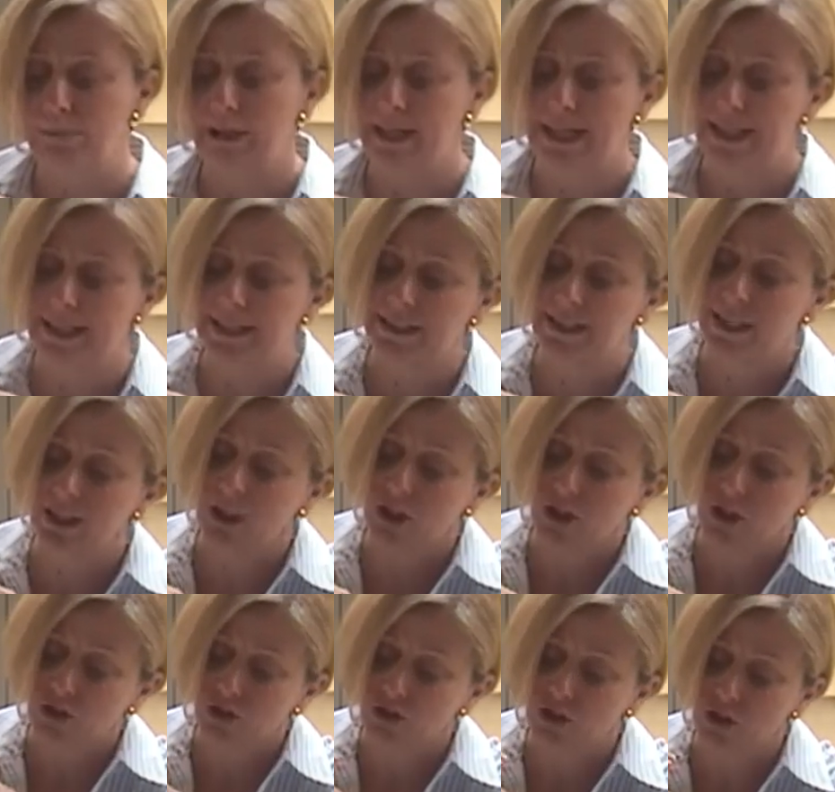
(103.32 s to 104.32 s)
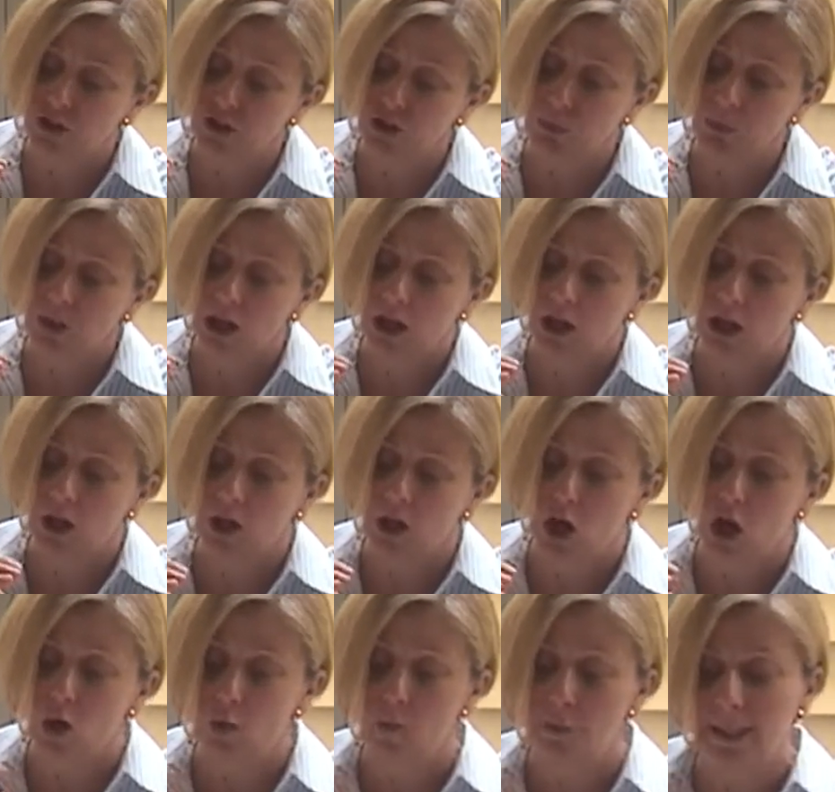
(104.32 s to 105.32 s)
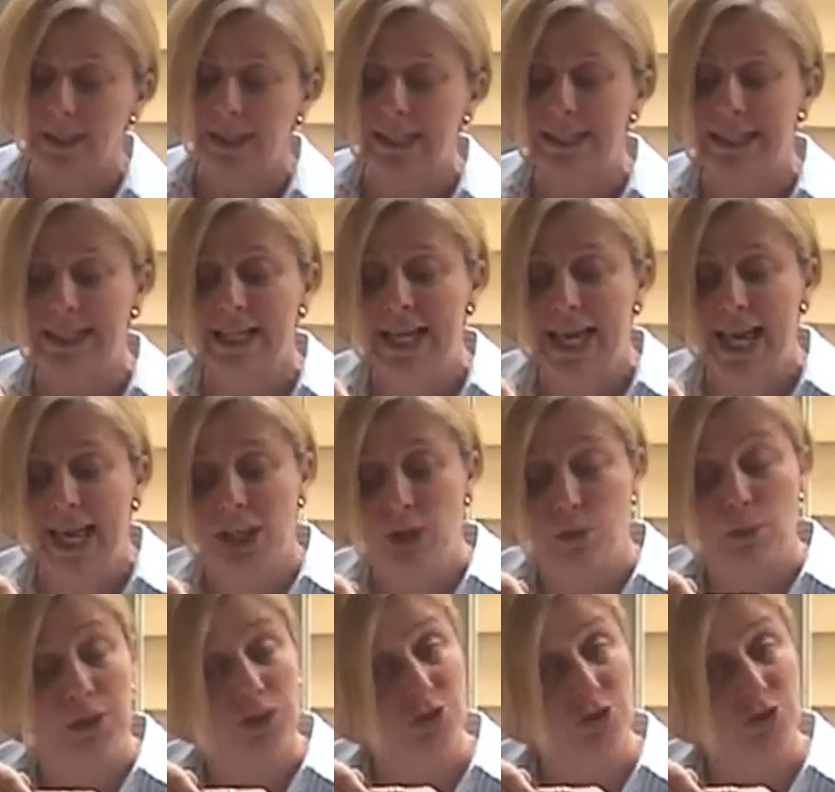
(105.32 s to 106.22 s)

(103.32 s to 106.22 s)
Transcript: in place. So you open it, you